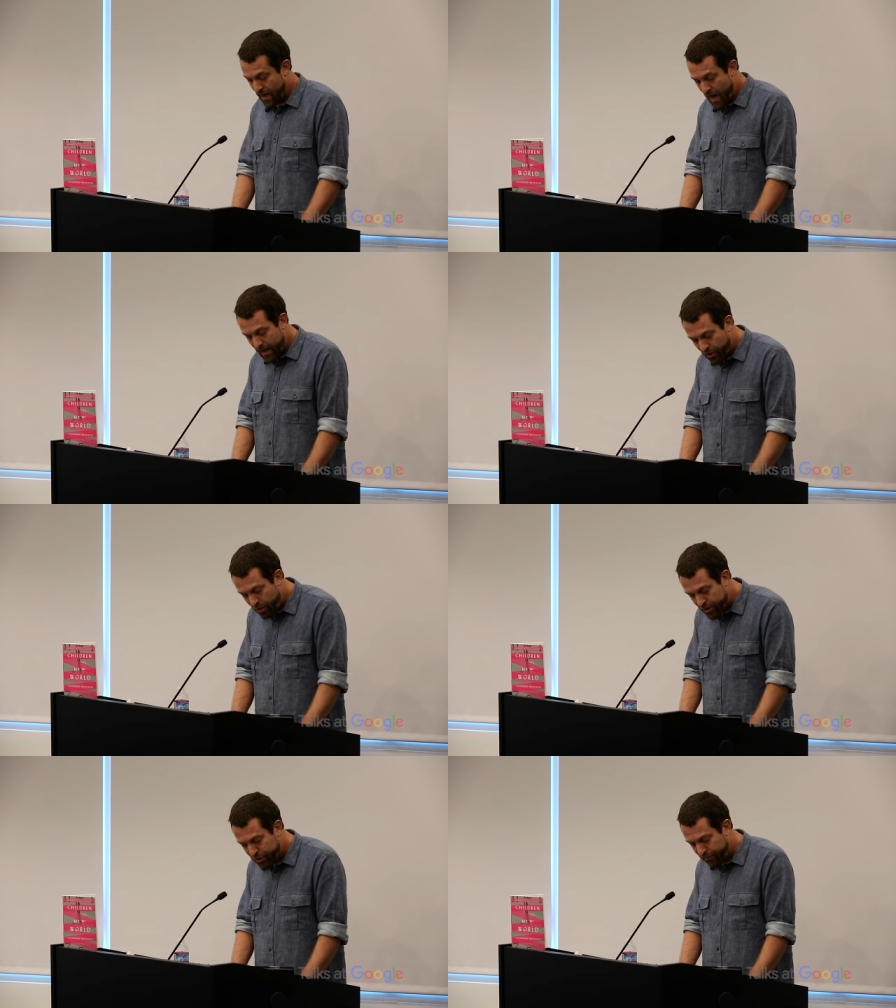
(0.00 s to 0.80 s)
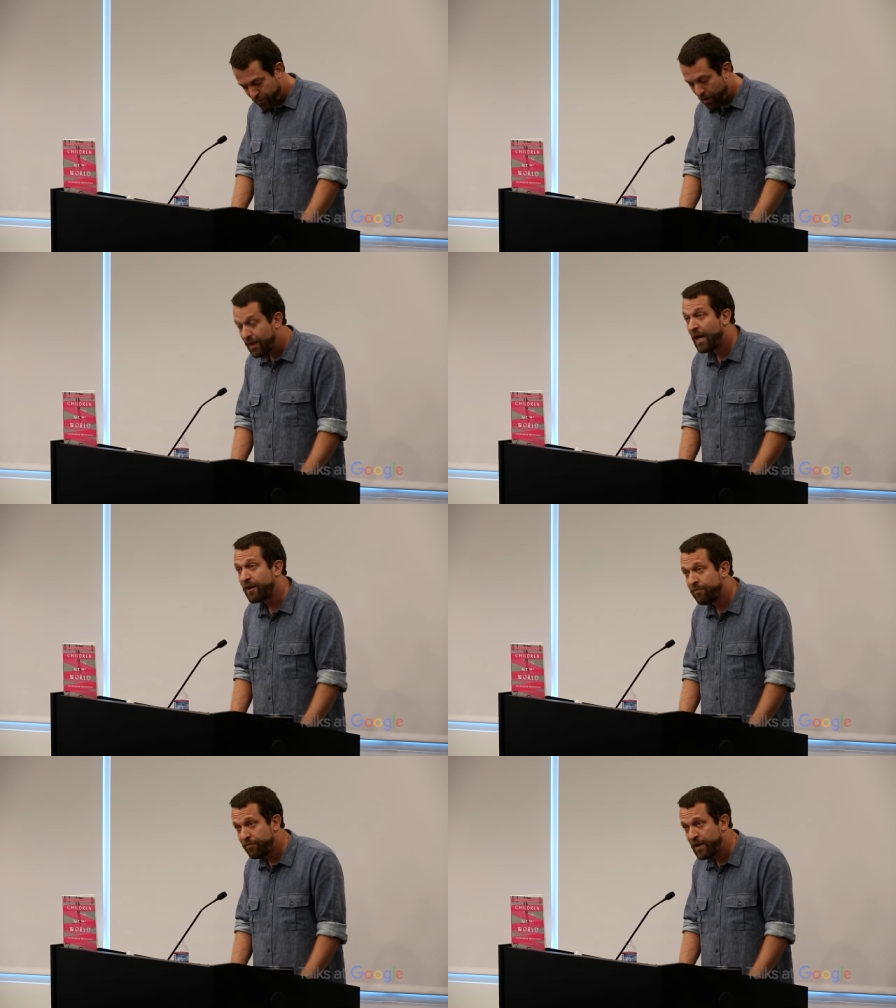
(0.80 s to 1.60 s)
I heard you've caught a
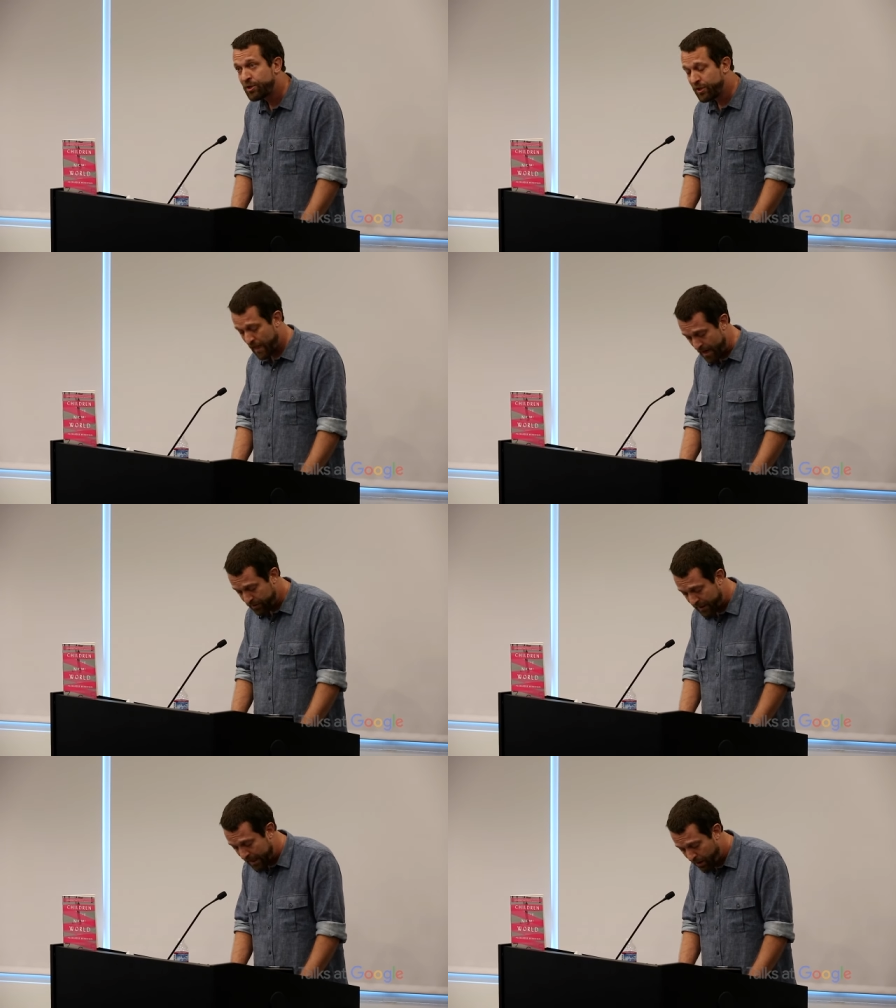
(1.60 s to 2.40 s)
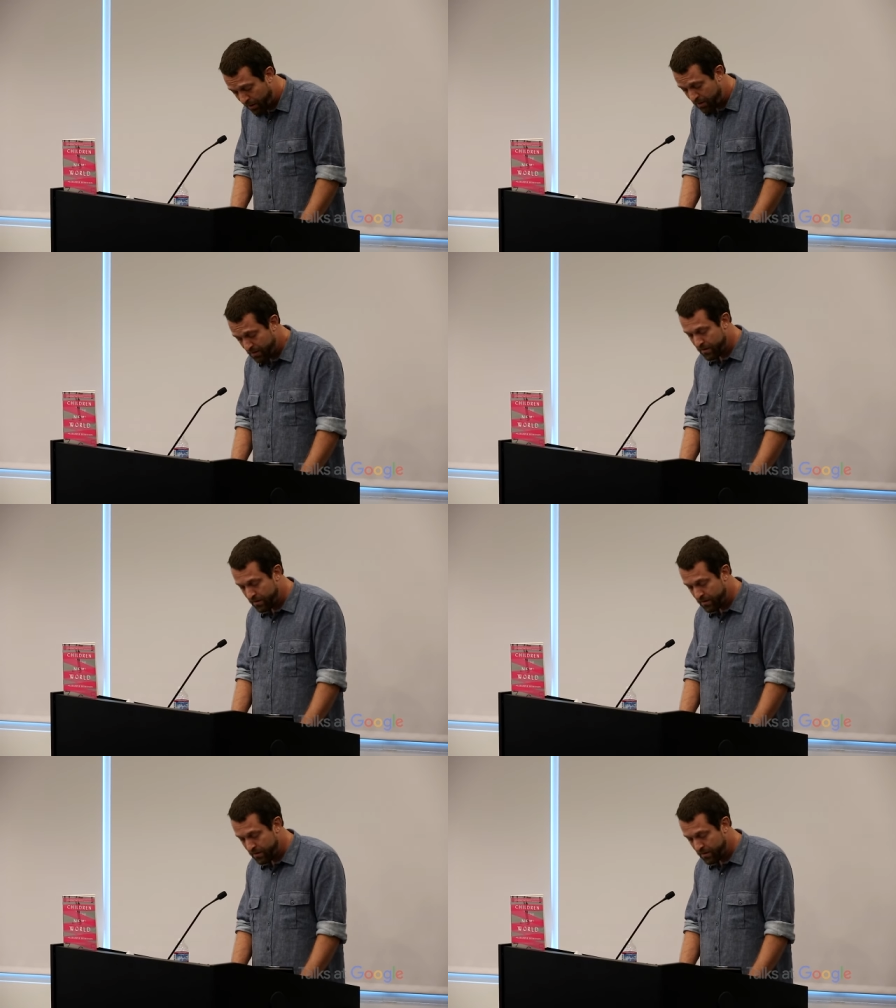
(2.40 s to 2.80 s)
lot of fish out there.